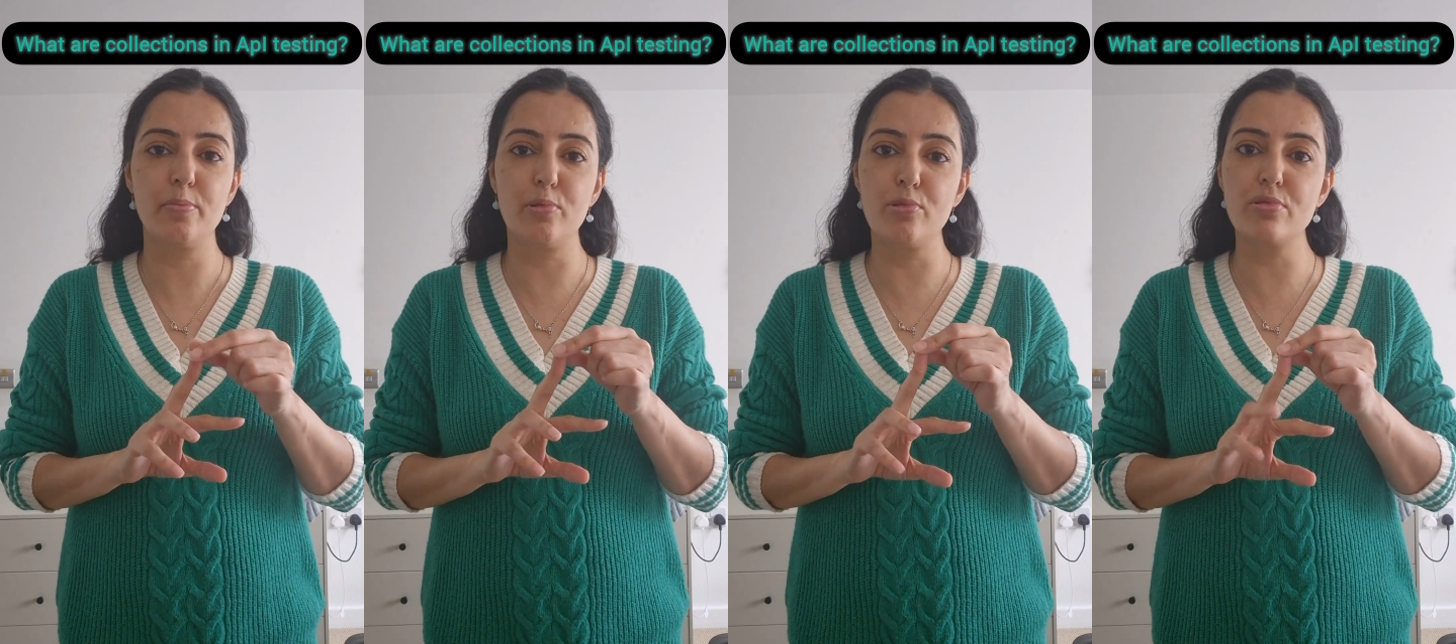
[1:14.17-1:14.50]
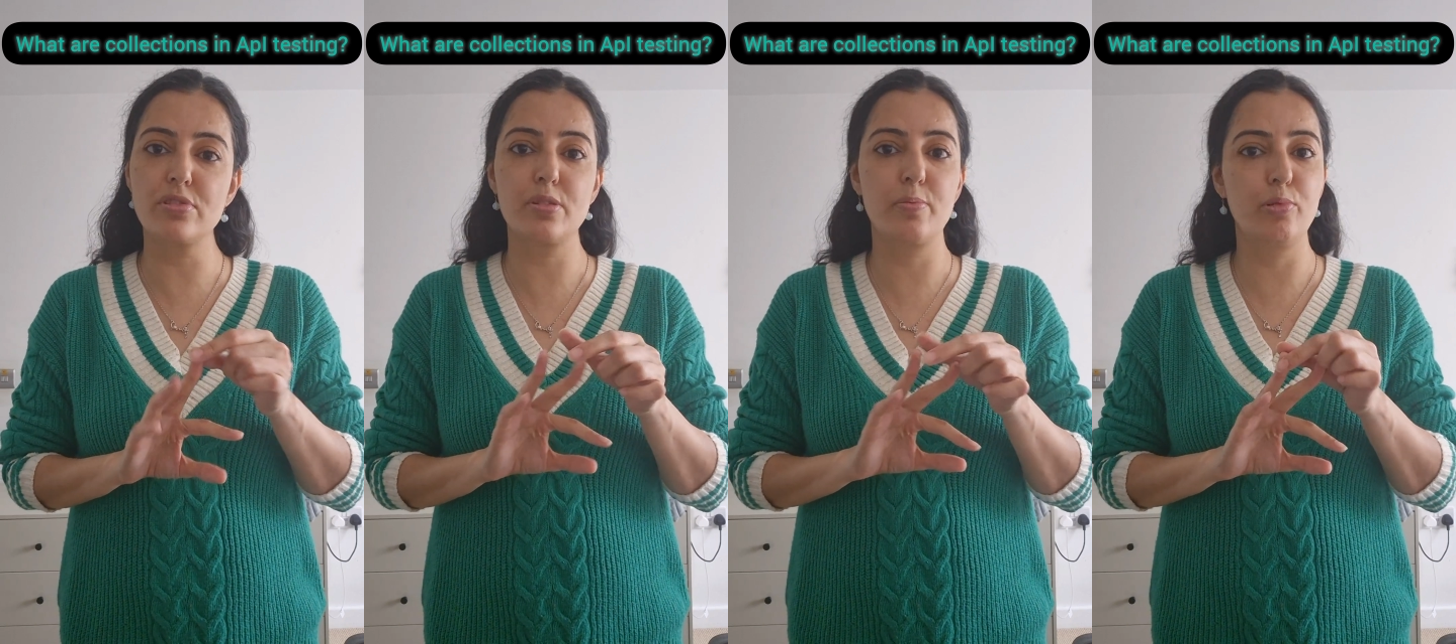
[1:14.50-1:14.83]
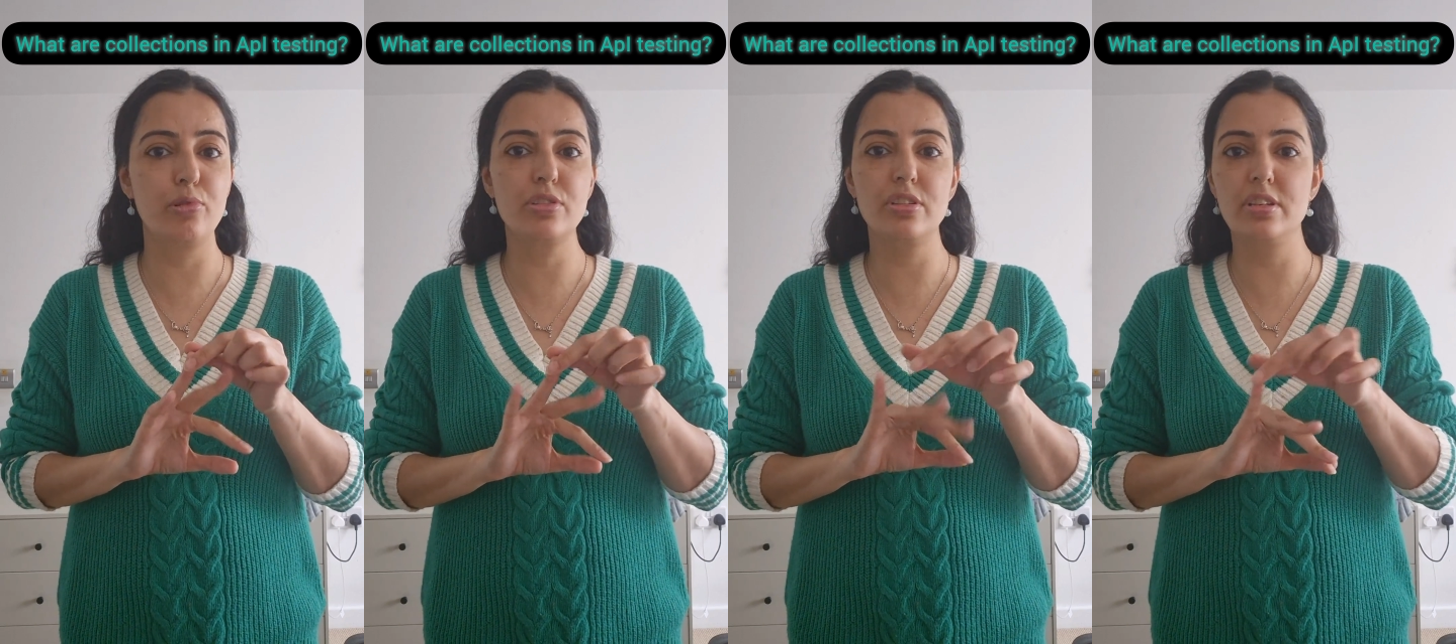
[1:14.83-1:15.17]
post,
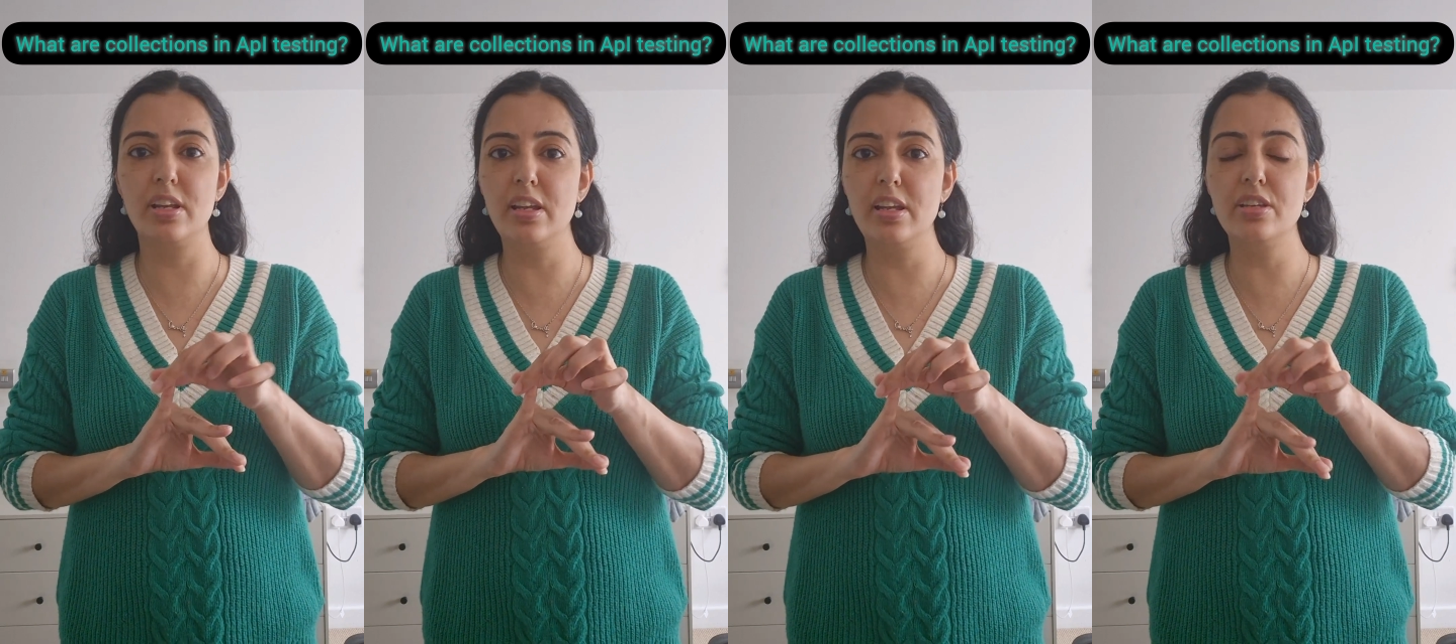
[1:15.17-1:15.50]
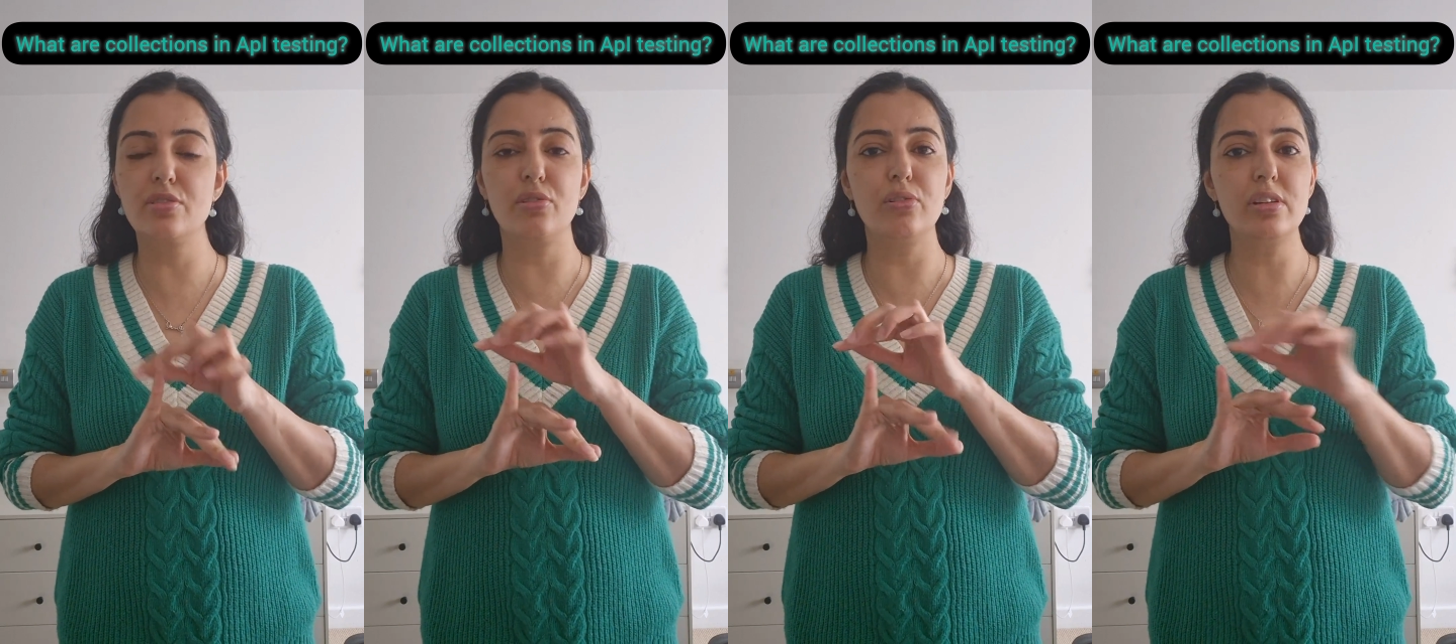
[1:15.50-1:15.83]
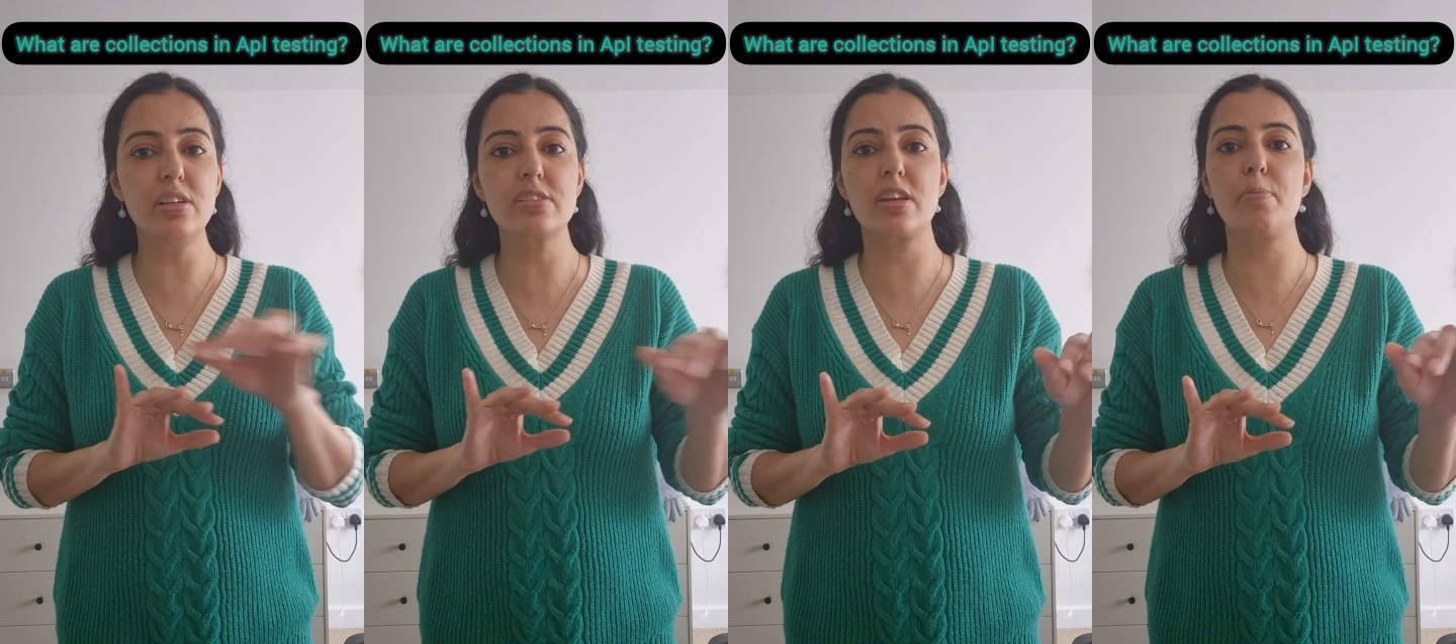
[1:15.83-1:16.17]
put, delete, all
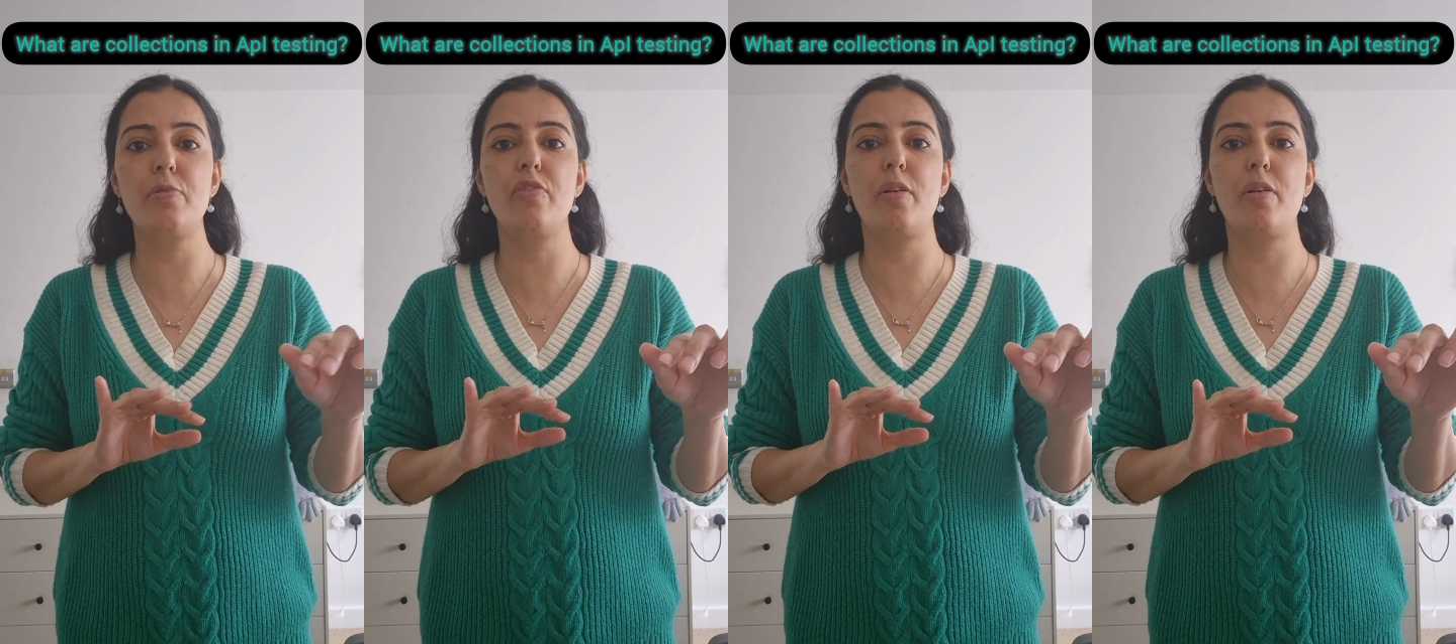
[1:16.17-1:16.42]
these type of